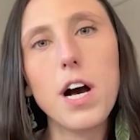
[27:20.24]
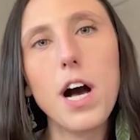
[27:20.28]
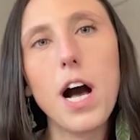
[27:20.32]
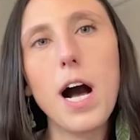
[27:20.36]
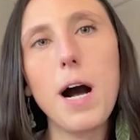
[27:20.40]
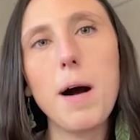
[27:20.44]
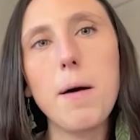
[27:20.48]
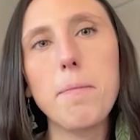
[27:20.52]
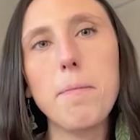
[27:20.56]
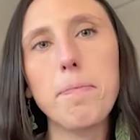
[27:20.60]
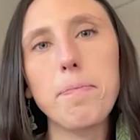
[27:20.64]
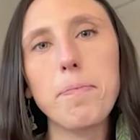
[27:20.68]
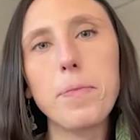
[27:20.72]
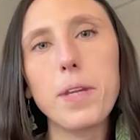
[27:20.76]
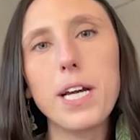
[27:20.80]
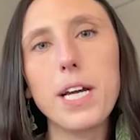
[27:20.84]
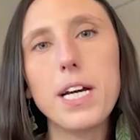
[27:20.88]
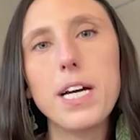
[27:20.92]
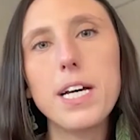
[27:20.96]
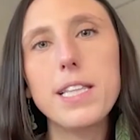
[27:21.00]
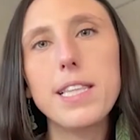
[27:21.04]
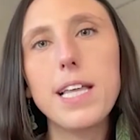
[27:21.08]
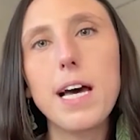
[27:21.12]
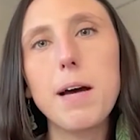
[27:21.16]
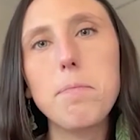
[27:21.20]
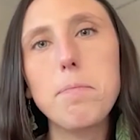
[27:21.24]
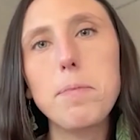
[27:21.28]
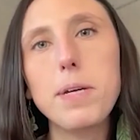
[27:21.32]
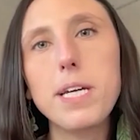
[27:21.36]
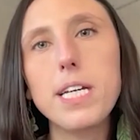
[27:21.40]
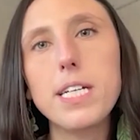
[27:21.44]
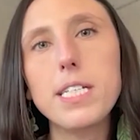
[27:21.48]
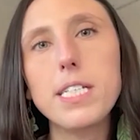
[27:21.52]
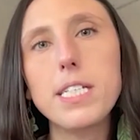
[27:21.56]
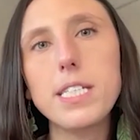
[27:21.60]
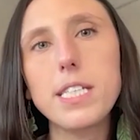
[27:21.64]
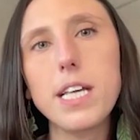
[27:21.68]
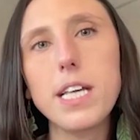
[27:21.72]
that
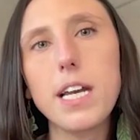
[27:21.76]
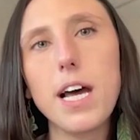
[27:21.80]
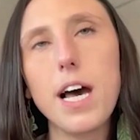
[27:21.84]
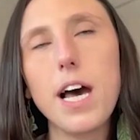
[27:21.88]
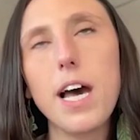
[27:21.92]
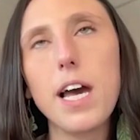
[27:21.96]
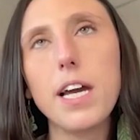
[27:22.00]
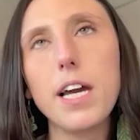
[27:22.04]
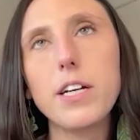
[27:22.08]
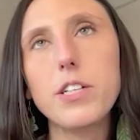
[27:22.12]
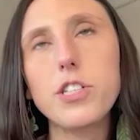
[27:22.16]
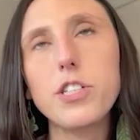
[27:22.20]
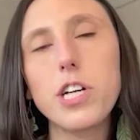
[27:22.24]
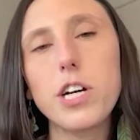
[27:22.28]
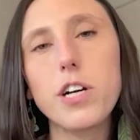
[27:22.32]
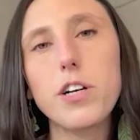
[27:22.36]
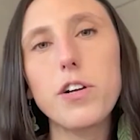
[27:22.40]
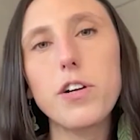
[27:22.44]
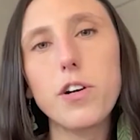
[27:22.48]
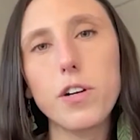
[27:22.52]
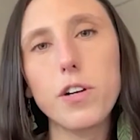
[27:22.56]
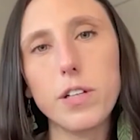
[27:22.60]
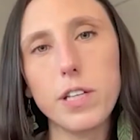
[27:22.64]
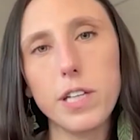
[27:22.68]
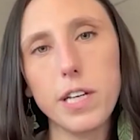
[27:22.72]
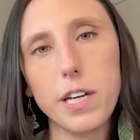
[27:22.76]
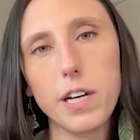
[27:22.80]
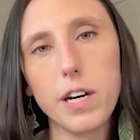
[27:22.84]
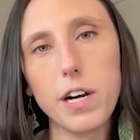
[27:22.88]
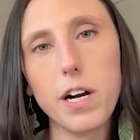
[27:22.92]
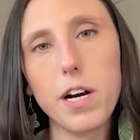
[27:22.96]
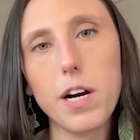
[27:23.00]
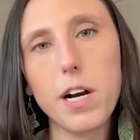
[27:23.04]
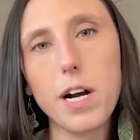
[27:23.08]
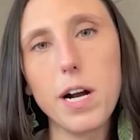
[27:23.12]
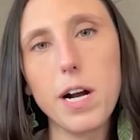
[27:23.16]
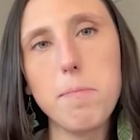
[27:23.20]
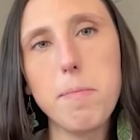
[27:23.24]
piece that I shared
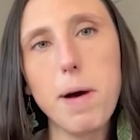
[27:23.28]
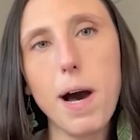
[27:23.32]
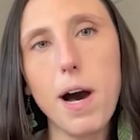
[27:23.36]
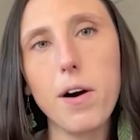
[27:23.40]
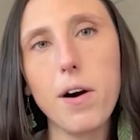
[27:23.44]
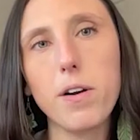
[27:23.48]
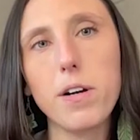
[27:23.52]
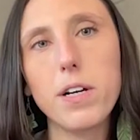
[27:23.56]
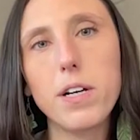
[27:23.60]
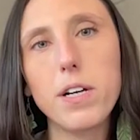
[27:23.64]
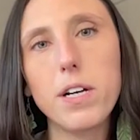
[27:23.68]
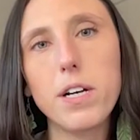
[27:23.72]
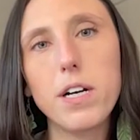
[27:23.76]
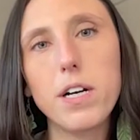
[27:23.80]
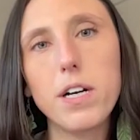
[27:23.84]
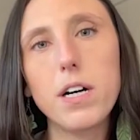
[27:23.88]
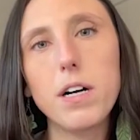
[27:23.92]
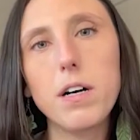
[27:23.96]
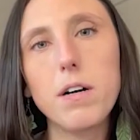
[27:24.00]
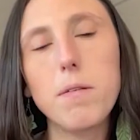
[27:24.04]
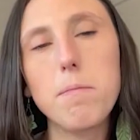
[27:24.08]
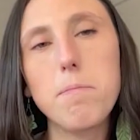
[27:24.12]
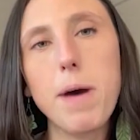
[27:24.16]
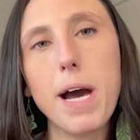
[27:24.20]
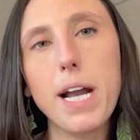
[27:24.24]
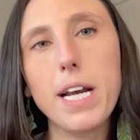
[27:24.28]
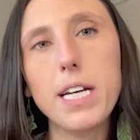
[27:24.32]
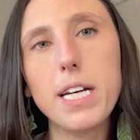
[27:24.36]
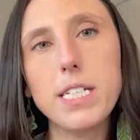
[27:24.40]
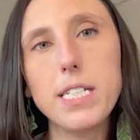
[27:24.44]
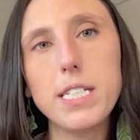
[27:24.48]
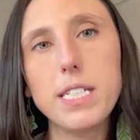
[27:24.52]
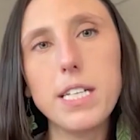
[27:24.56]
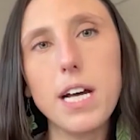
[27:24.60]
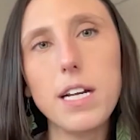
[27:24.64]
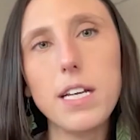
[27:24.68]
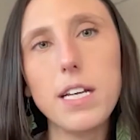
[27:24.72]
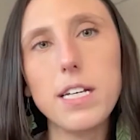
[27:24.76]
earlier about many
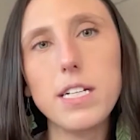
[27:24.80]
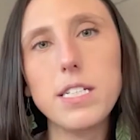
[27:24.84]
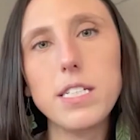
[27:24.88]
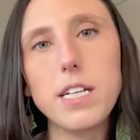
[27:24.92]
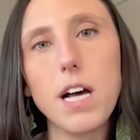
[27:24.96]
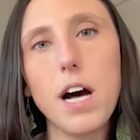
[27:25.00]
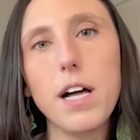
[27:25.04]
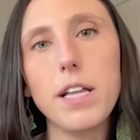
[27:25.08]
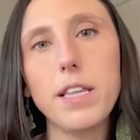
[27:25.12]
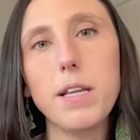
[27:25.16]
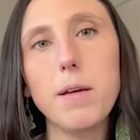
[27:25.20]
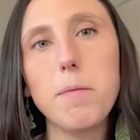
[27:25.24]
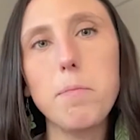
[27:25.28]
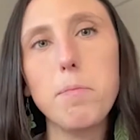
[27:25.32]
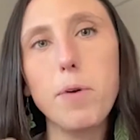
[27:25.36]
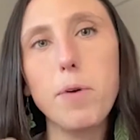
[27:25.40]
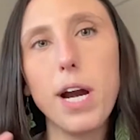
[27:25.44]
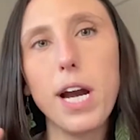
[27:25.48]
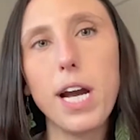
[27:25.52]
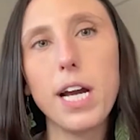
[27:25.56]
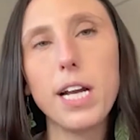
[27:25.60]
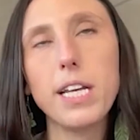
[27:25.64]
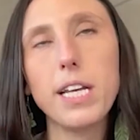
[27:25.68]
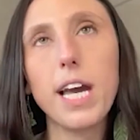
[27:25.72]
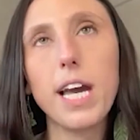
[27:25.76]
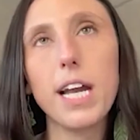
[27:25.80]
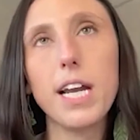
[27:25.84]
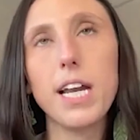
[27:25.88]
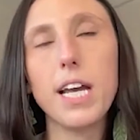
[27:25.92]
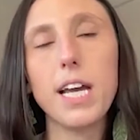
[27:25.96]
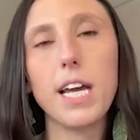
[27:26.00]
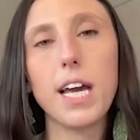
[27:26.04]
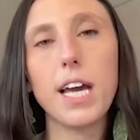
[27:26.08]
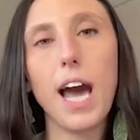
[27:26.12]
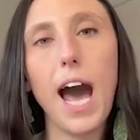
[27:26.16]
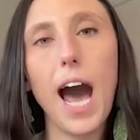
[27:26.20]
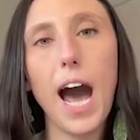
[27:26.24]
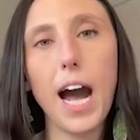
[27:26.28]
studies on the brain
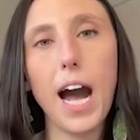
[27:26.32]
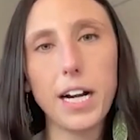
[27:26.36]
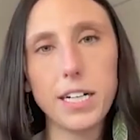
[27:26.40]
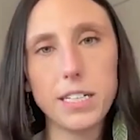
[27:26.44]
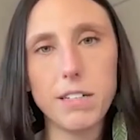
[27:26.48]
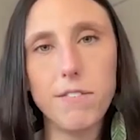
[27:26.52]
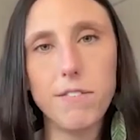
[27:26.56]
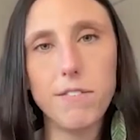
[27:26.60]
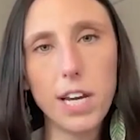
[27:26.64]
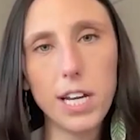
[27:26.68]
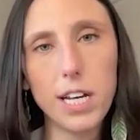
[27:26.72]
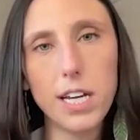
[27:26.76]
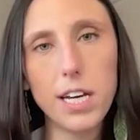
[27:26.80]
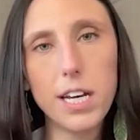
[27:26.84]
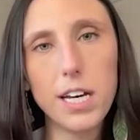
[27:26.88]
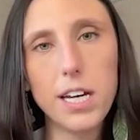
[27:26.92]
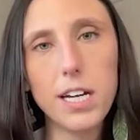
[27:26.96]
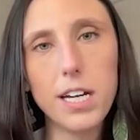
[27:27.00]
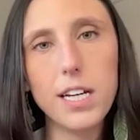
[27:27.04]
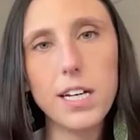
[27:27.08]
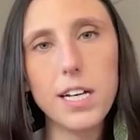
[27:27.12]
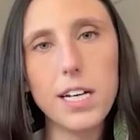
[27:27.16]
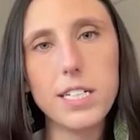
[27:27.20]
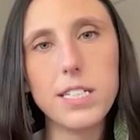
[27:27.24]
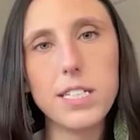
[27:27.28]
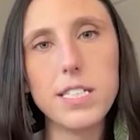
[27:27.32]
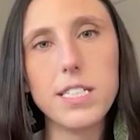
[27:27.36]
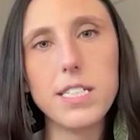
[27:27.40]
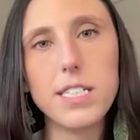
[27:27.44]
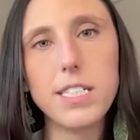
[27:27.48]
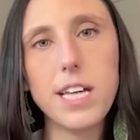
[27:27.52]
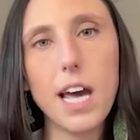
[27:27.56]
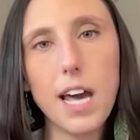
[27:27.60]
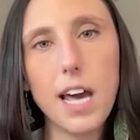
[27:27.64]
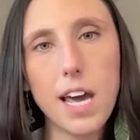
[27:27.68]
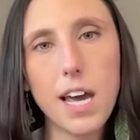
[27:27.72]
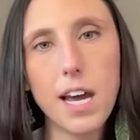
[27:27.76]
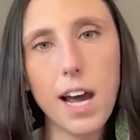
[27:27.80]
getting activated and
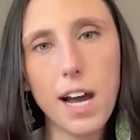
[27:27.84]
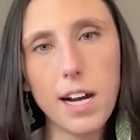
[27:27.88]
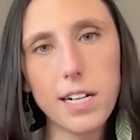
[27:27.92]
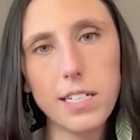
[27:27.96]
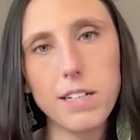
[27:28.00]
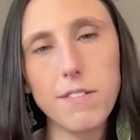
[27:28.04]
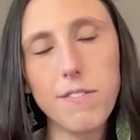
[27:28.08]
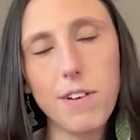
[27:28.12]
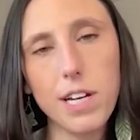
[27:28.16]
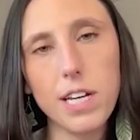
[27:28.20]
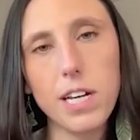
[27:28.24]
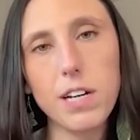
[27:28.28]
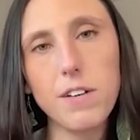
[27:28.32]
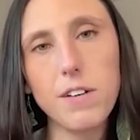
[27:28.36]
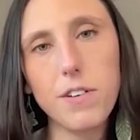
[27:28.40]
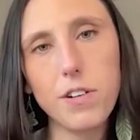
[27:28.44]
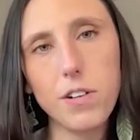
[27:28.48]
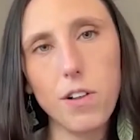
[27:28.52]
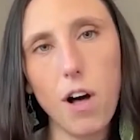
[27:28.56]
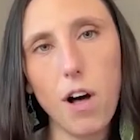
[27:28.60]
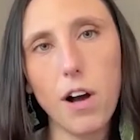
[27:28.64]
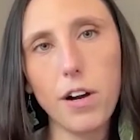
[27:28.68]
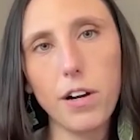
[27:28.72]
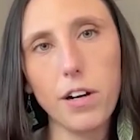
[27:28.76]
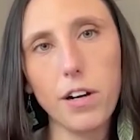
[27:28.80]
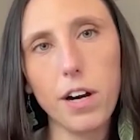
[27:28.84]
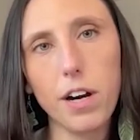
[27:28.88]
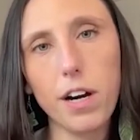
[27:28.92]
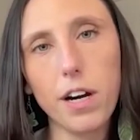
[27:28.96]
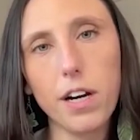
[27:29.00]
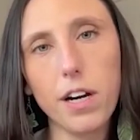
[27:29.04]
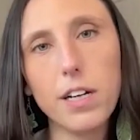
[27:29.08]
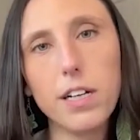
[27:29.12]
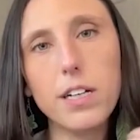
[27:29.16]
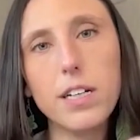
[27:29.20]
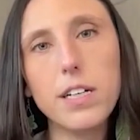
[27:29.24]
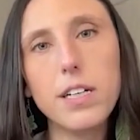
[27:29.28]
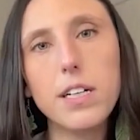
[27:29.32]
staying activated for
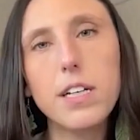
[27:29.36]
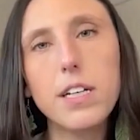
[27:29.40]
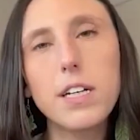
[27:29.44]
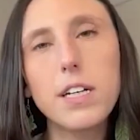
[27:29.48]
longer.